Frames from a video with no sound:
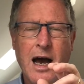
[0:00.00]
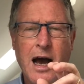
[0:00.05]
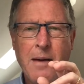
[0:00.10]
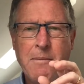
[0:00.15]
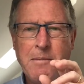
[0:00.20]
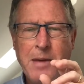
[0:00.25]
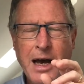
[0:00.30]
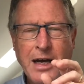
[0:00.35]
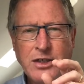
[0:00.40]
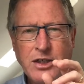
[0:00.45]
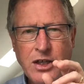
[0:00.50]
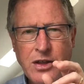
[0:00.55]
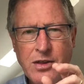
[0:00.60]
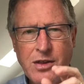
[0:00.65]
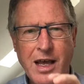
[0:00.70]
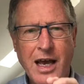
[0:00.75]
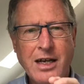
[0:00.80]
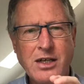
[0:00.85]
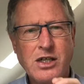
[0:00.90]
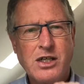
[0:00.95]
Imagine
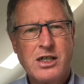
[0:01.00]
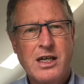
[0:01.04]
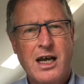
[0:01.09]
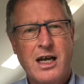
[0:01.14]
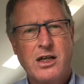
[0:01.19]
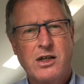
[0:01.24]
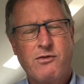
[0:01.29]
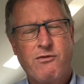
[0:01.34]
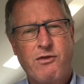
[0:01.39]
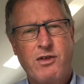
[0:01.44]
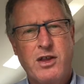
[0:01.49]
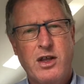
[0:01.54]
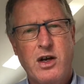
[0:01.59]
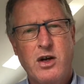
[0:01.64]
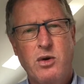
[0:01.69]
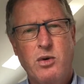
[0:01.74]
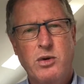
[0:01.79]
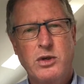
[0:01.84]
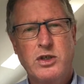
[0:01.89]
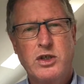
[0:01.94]
that stands for the
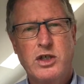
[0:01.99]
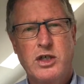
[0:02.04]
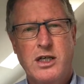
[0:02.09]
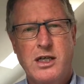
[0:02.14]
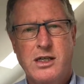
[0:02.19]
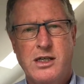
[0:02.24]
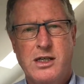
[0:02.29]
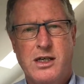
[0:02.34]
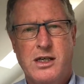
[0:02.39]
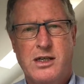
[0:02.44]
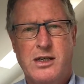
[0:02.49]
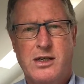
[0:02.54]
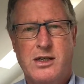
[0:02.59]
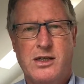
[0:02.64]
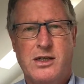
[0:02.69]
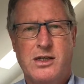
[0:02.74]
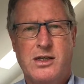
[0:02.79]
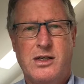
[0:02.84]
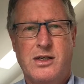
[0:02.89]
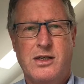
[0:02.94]
Lord
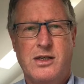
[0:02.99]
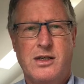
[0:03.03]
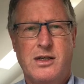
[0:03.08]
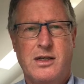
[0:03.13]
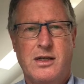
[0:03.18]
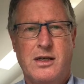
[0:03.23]
Jesus.